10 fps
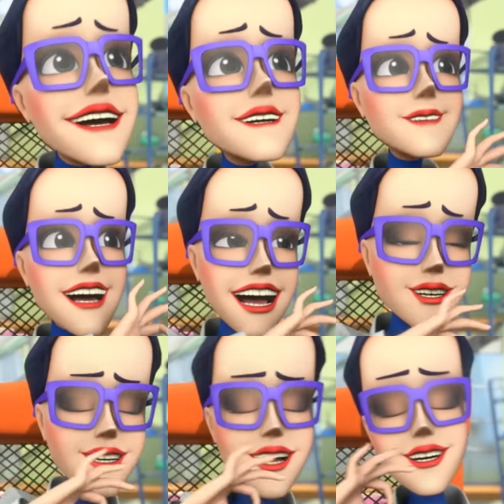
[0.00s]

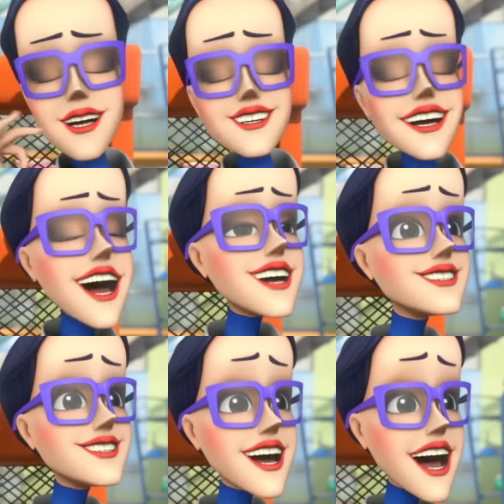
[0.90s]
Perfection from head to
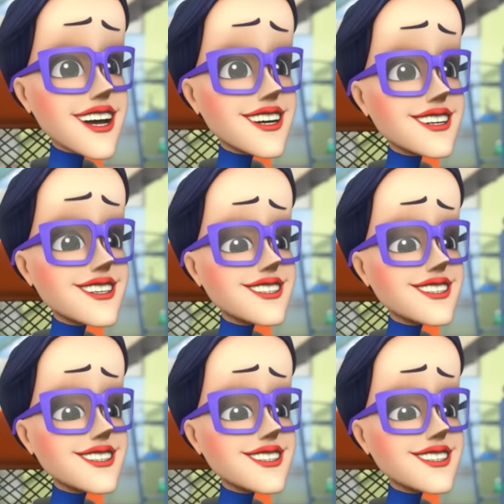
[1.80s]
toe.